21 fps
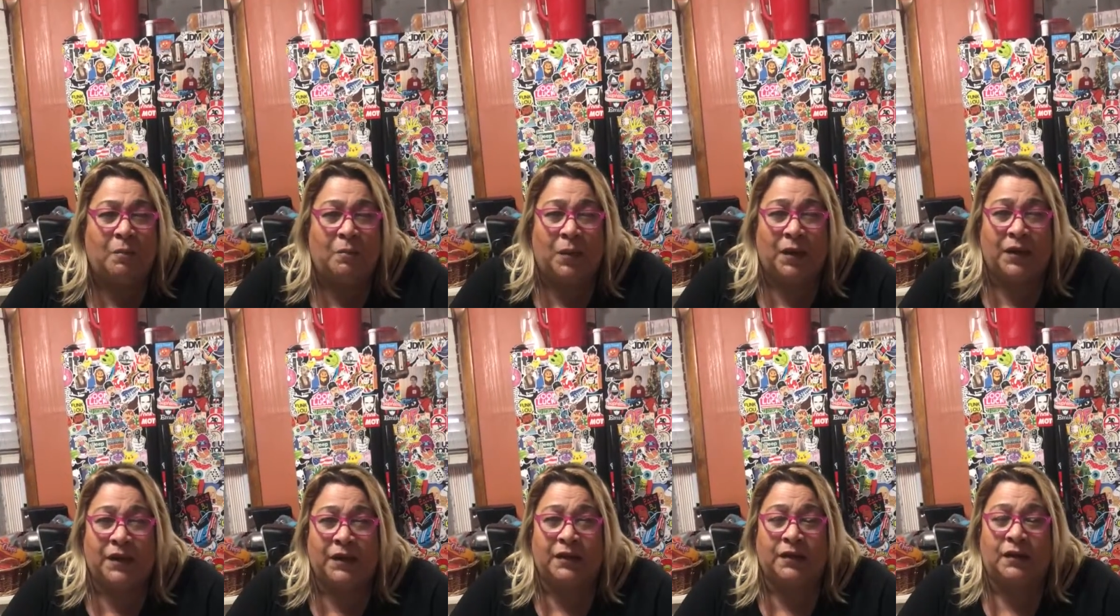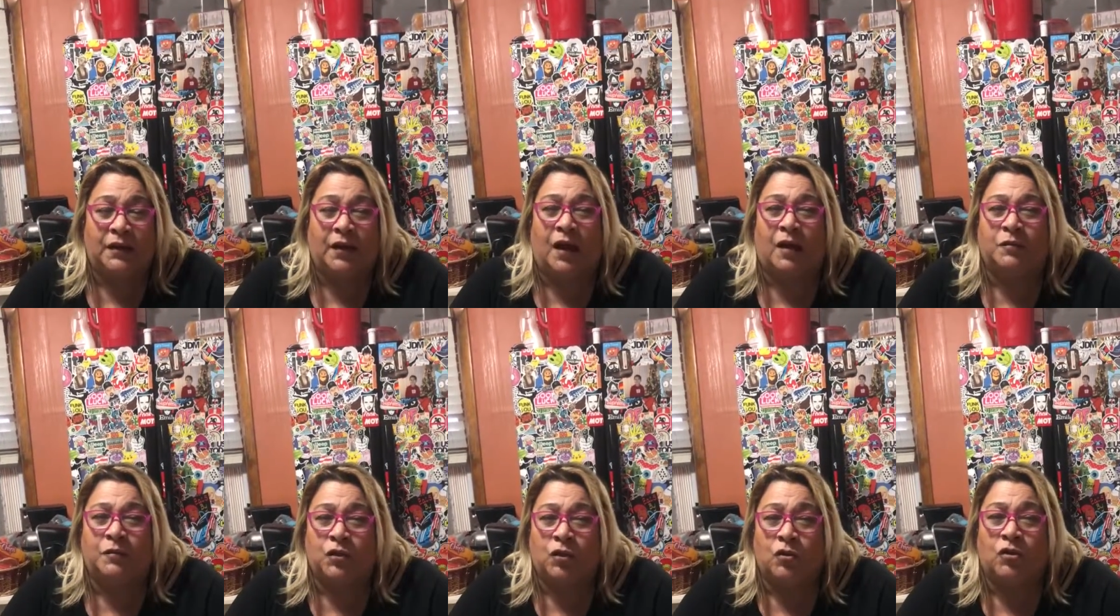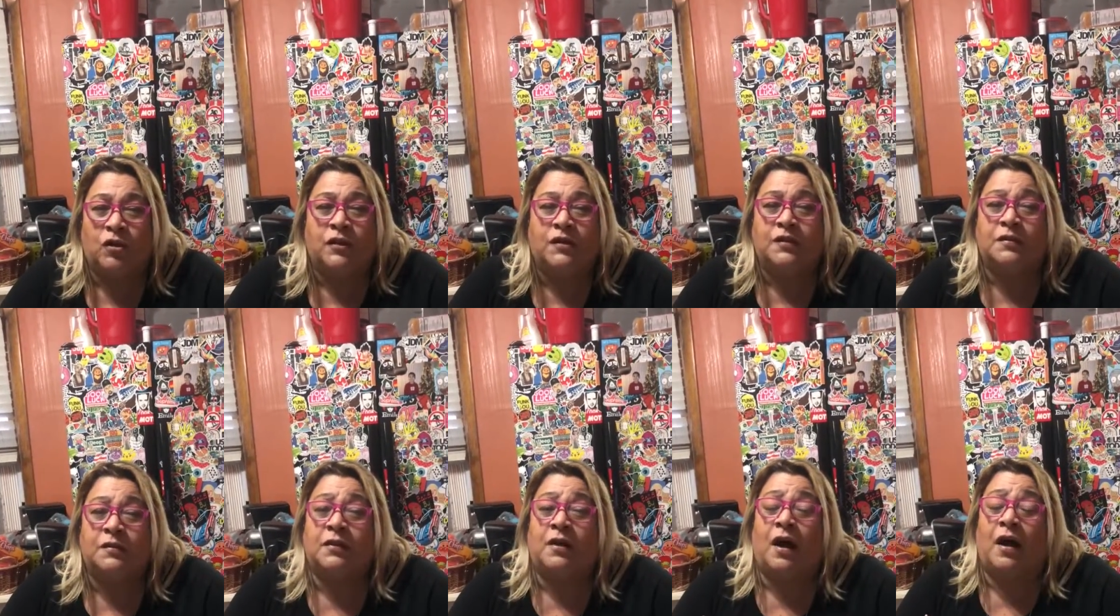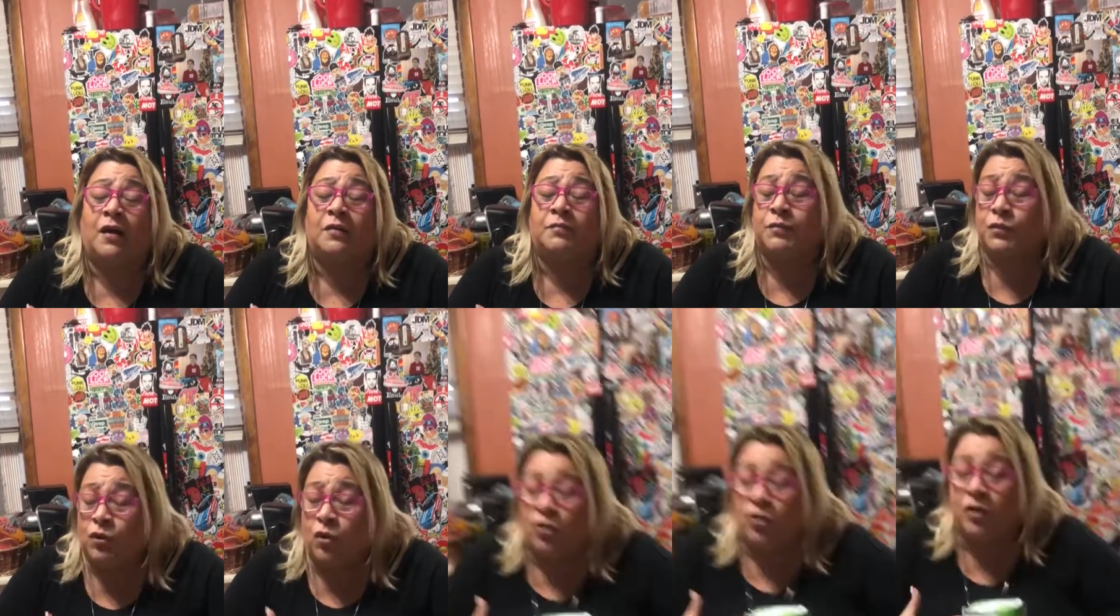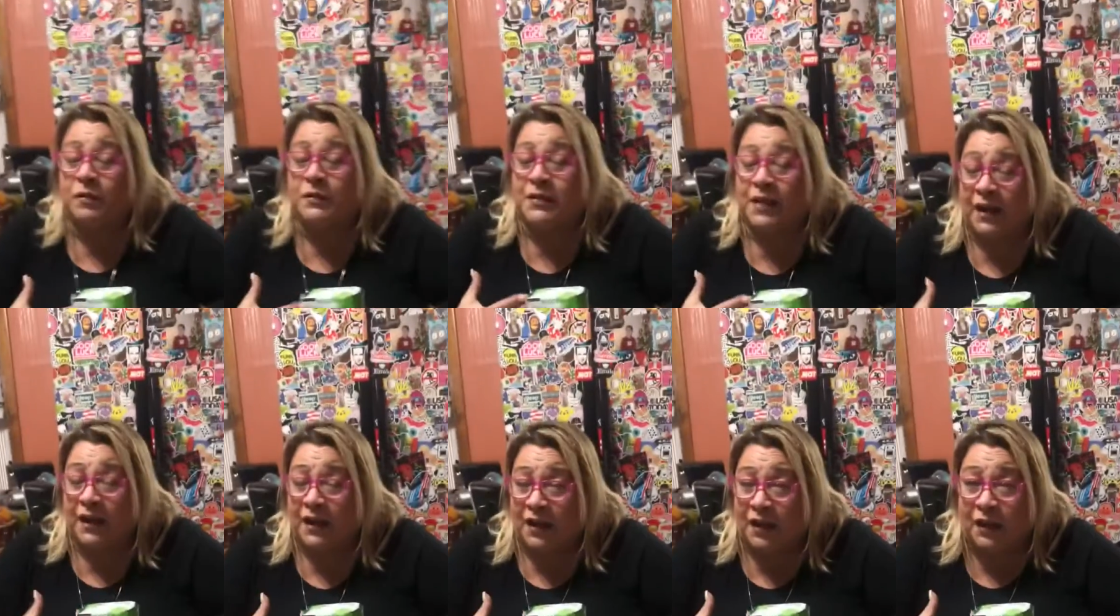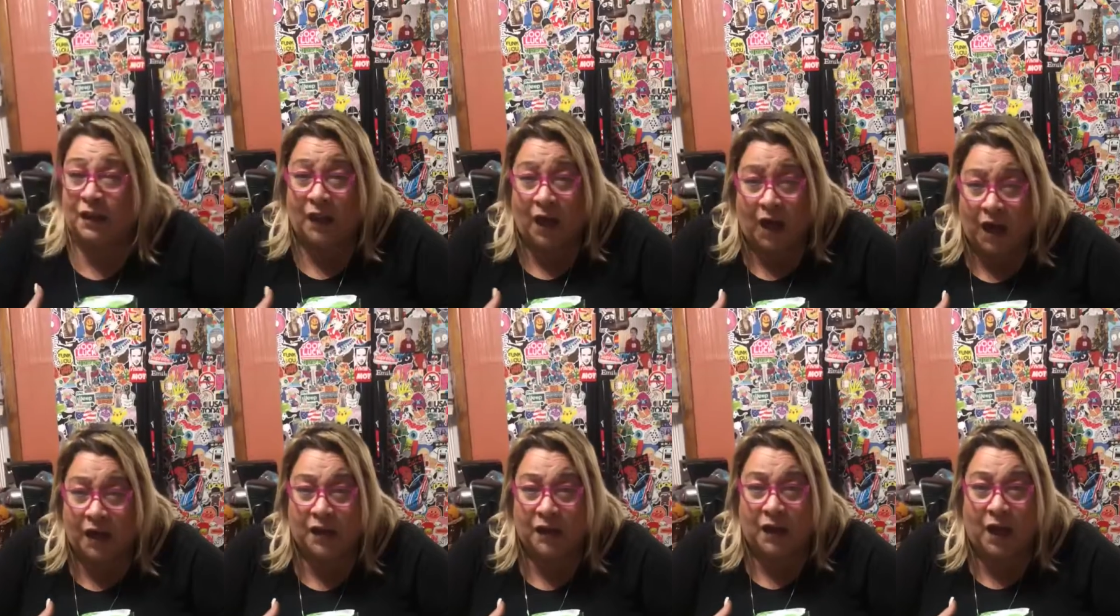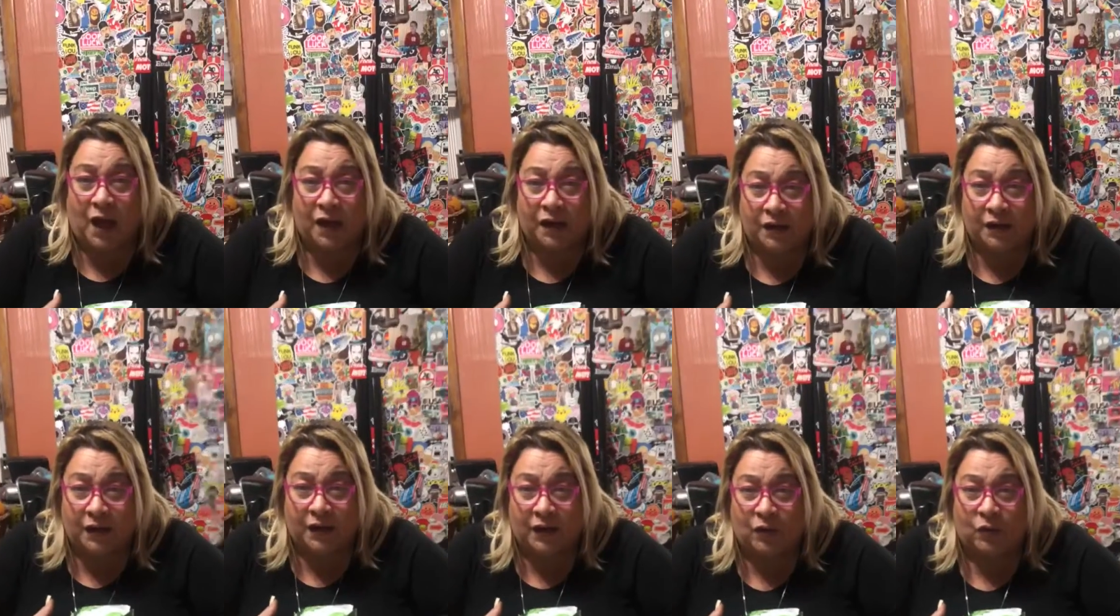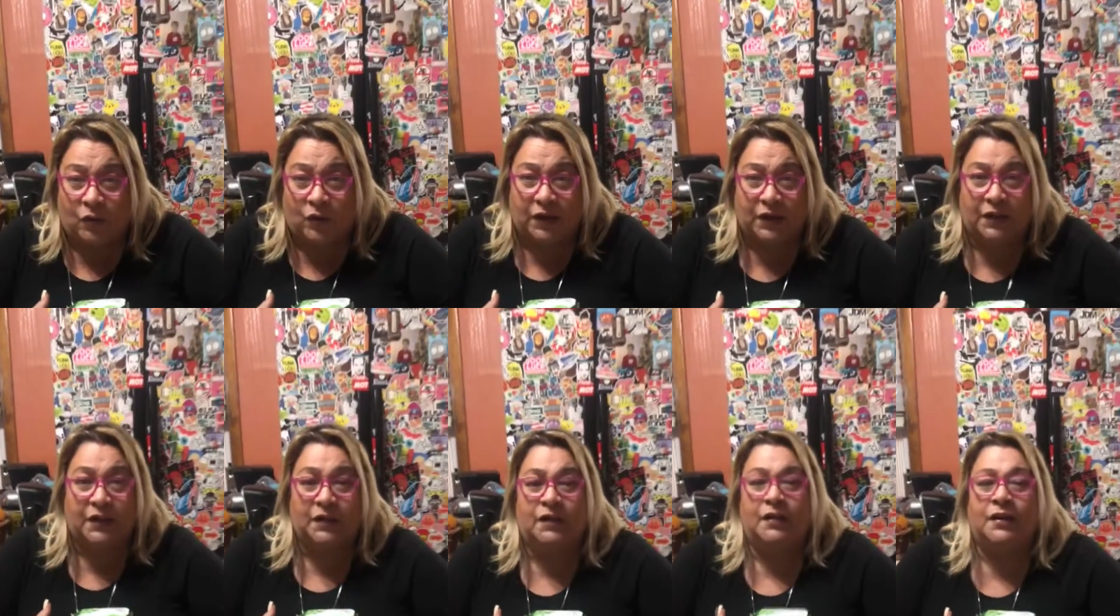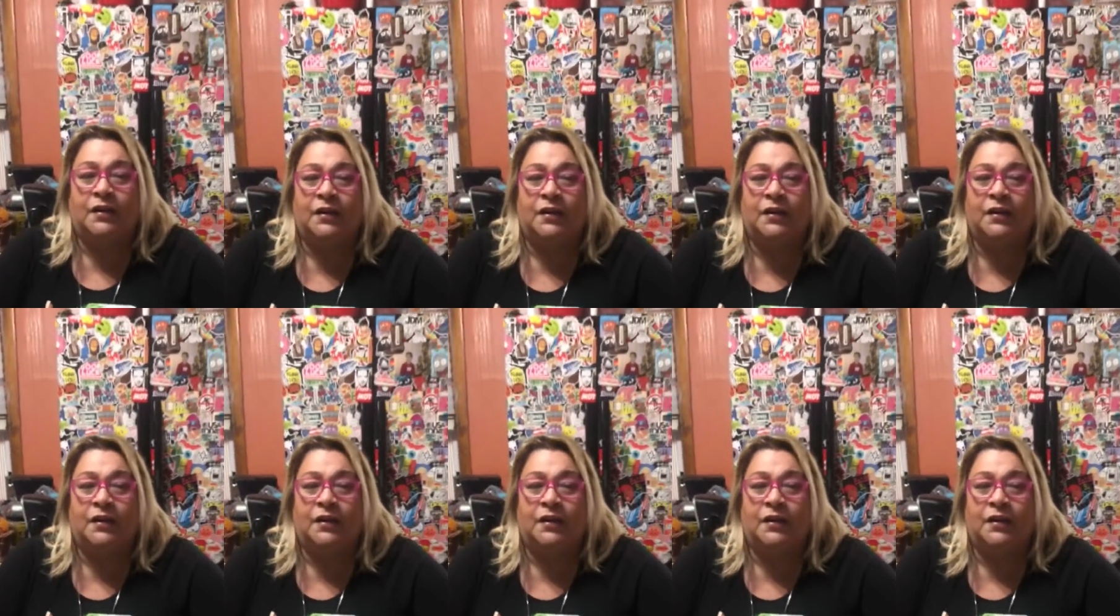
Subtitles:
but it absorbs like a lot of liquid.